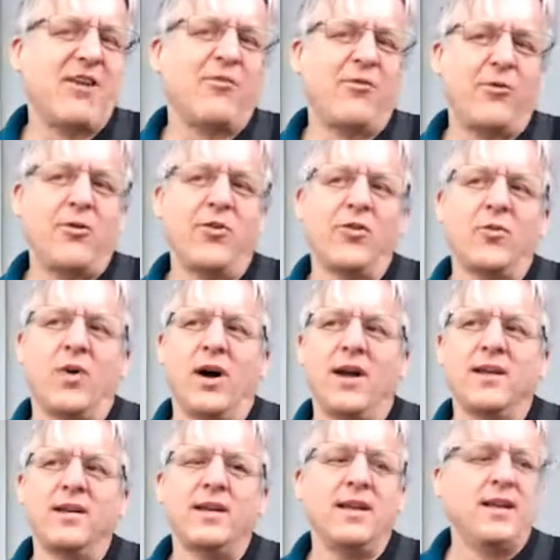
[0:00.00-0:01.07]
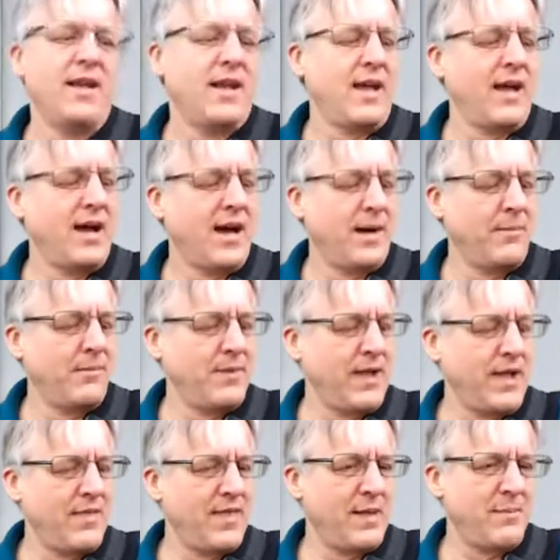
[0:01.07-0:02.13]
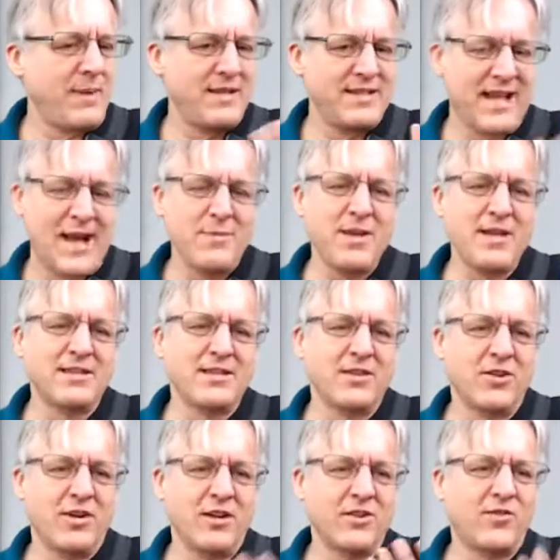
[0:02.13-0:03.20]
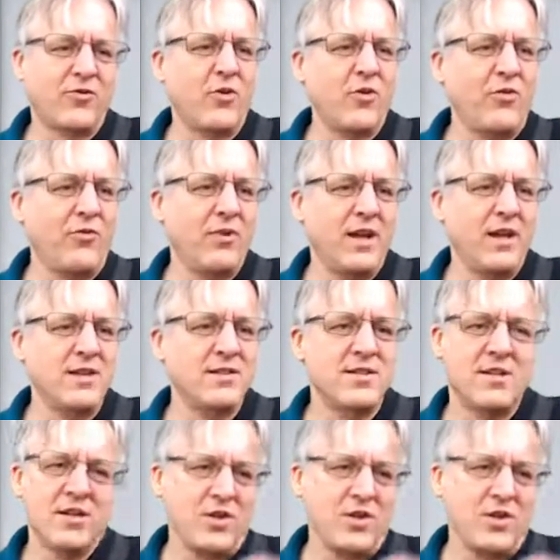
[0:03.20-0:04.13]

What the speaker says: fourth one. And then by the time you get to learn this fourth phrase,